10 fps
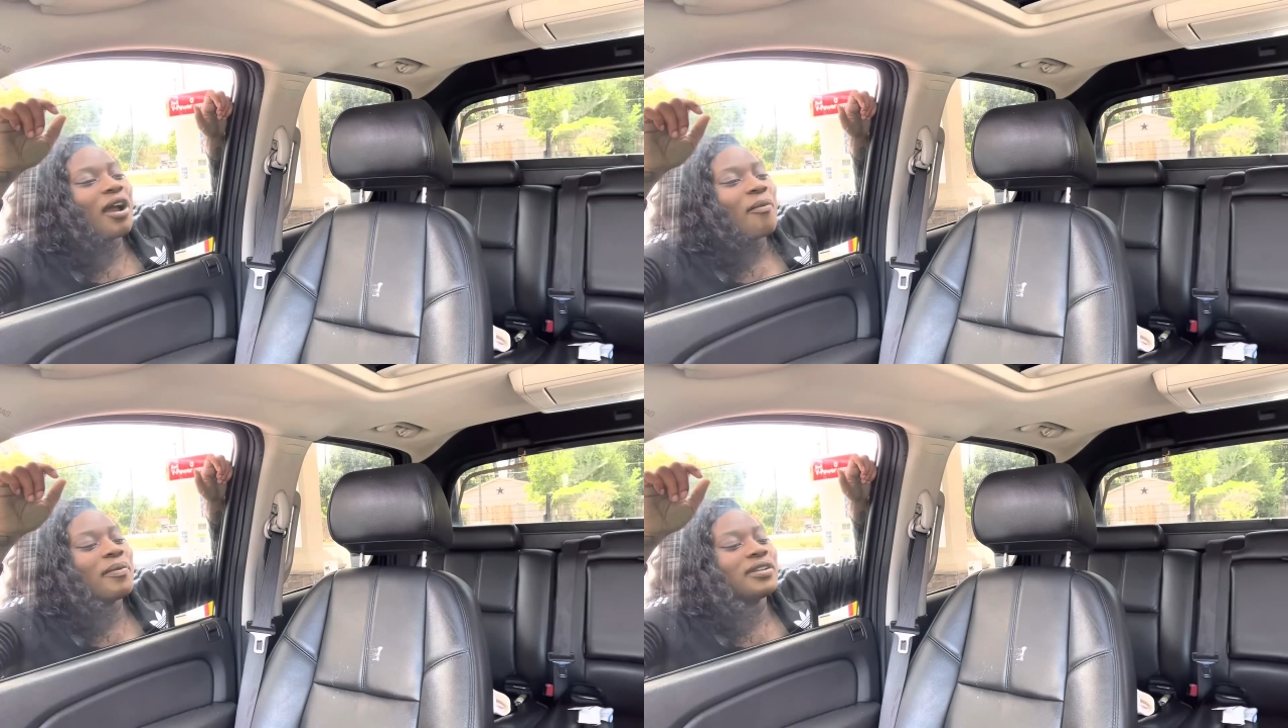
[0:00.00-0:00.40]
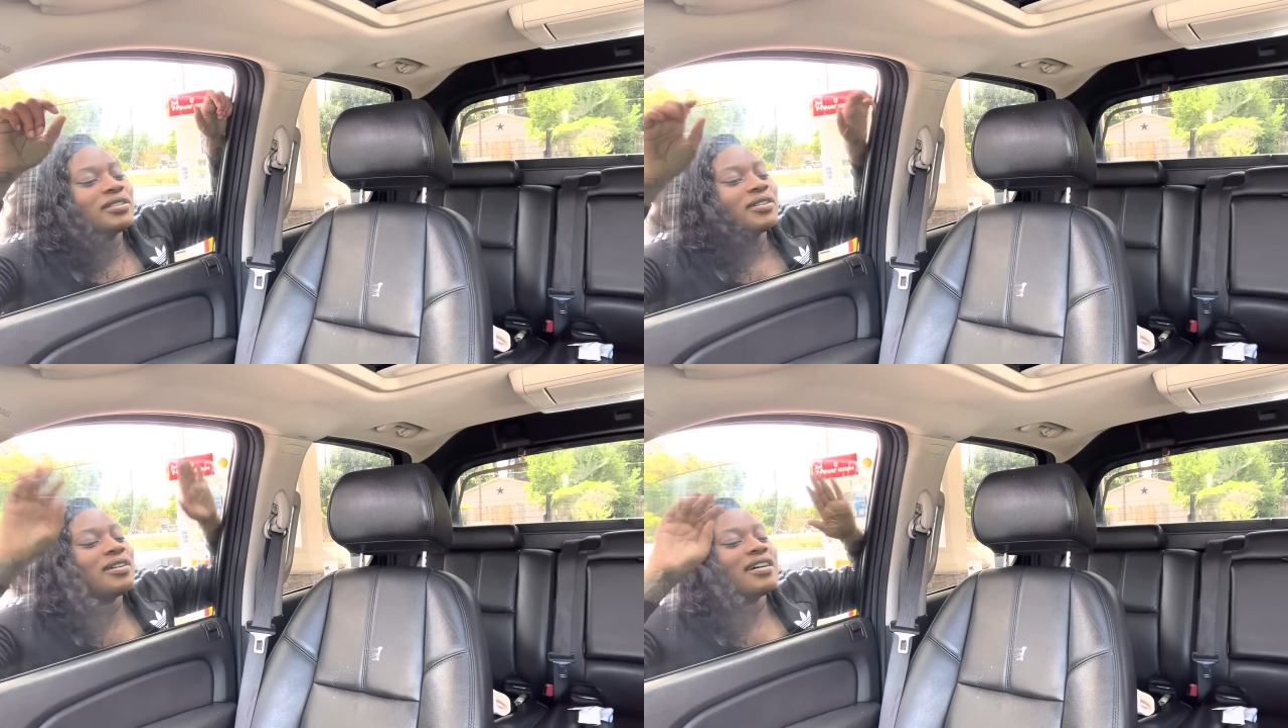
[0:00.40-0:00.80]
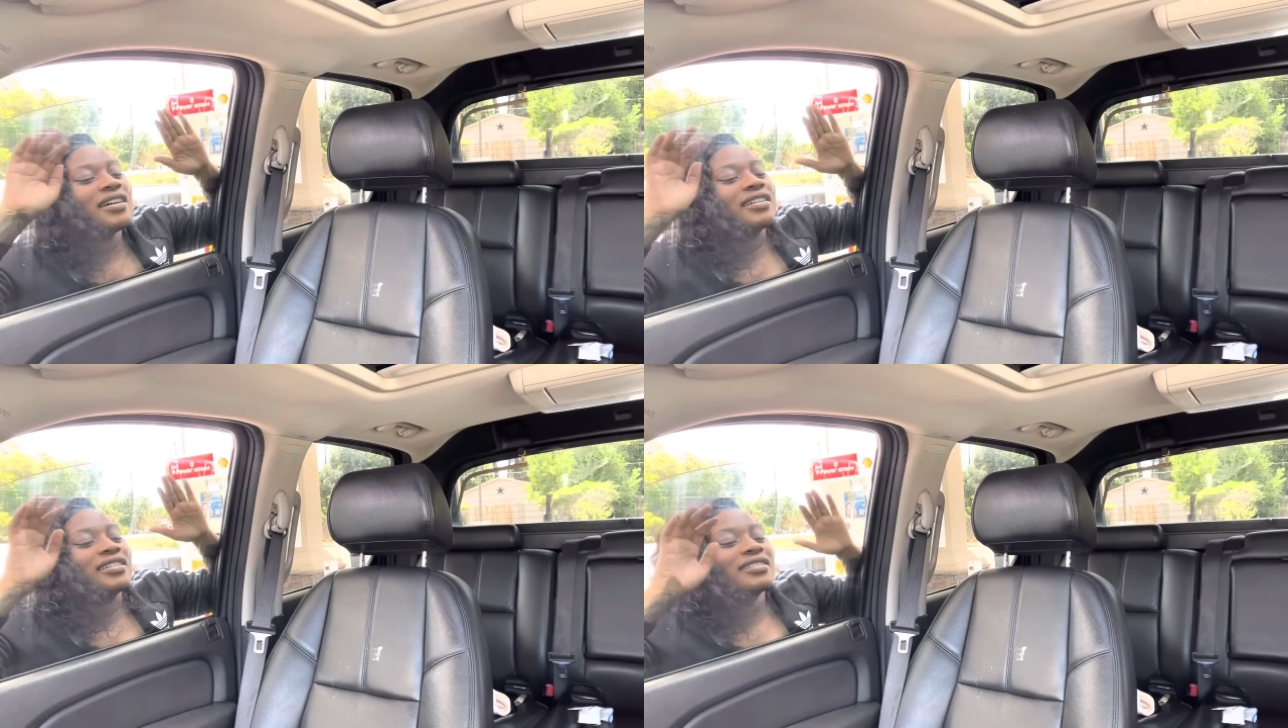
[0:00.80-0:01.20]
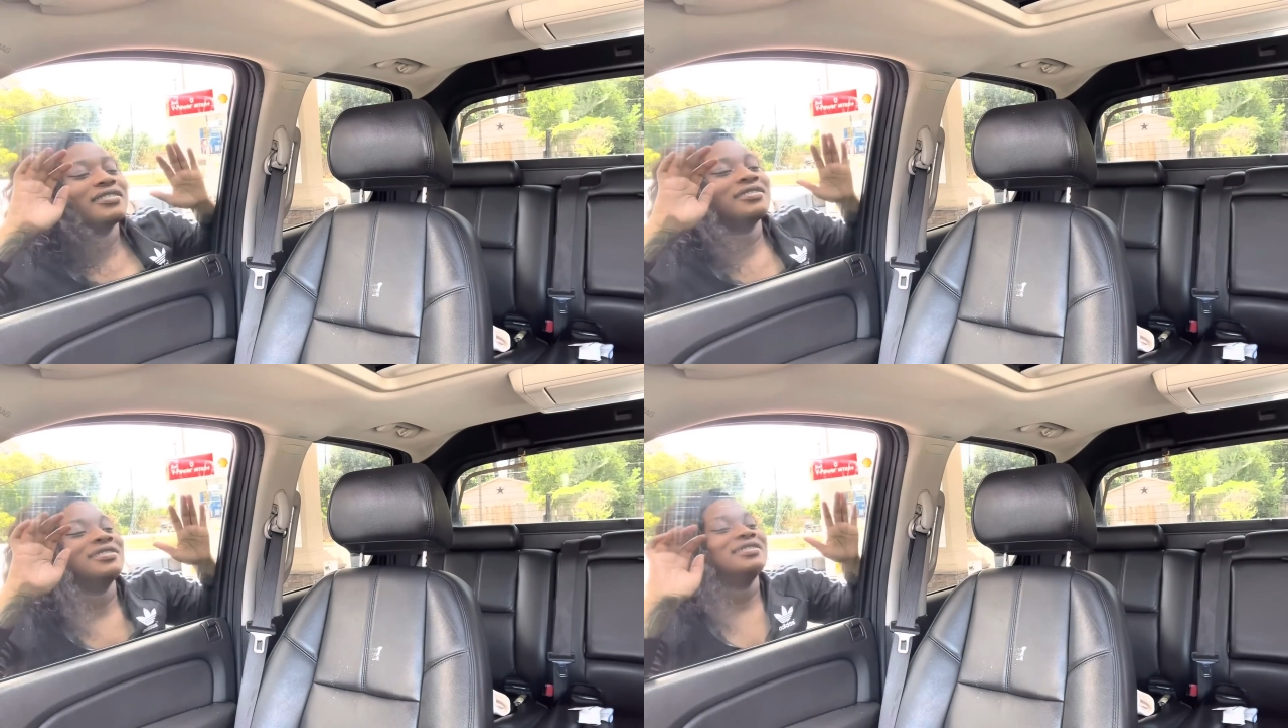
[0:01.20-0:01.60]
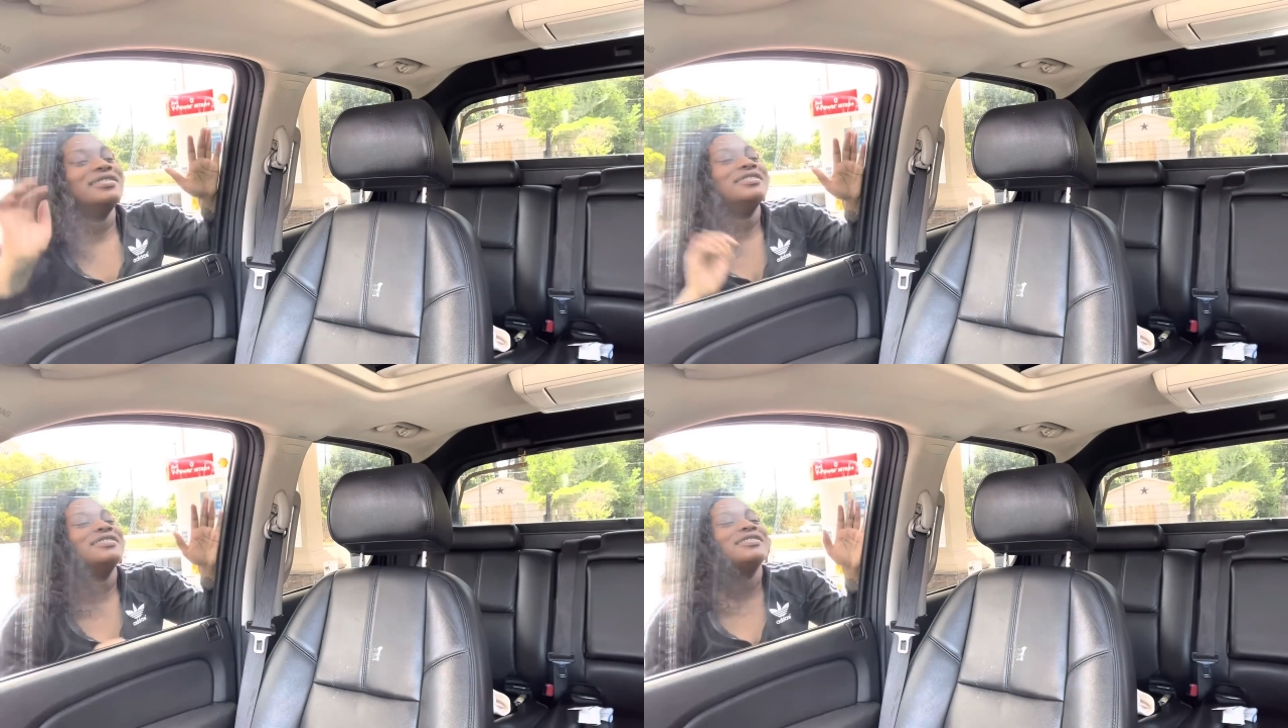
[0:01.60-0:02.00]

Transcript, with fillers: Open the door. Come on.